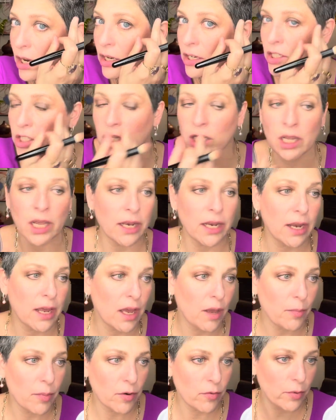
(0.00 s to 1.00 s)
to line
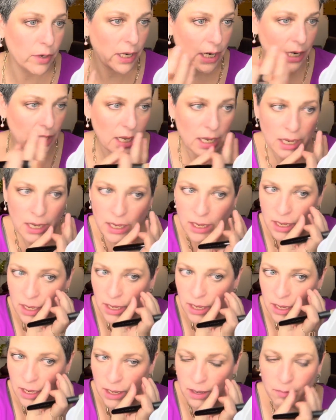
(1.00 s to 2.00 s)
up and really
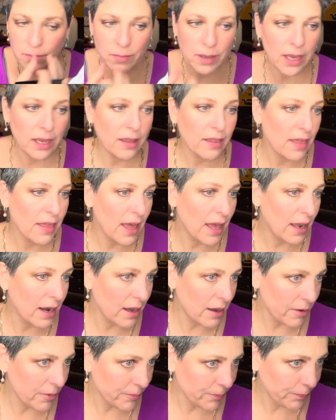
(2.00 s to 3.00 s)
make that
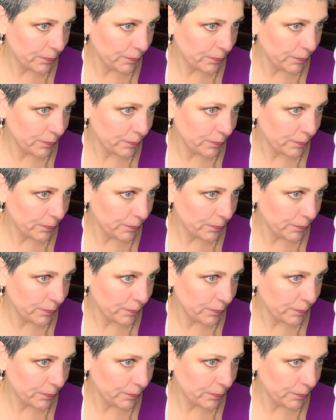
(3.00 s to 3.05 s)
a